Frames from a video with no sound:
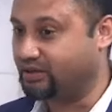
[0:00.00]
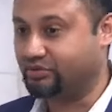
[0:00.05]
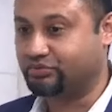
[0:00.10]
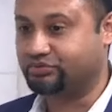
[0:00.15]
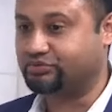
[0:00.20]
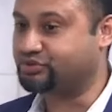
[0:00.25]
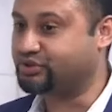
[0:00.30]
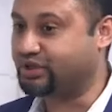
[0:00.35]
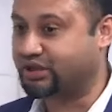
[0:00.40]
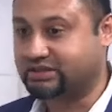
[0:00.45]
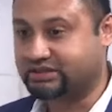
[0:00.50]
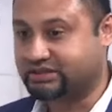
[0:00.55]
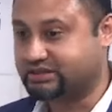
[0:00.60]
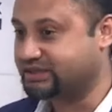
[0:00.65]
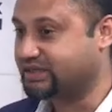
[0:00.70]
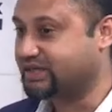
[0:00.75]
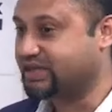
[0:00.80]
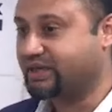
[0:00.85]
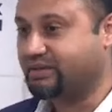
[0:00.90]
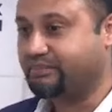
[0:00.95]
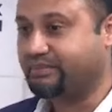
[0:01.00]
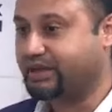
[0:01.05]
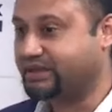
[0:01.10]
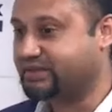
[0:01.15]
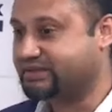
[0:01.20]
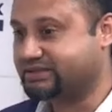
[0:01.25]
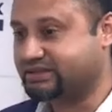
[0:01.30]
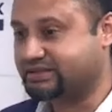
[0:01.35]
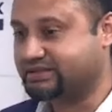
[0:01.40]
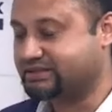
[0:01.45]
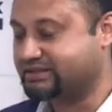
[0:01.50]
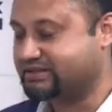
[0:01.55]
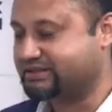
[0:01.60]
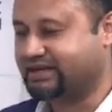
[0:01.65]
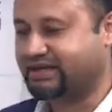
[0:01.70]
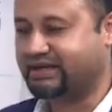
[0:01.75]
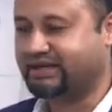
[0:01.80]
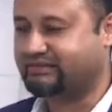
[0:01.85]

drugs, medicines,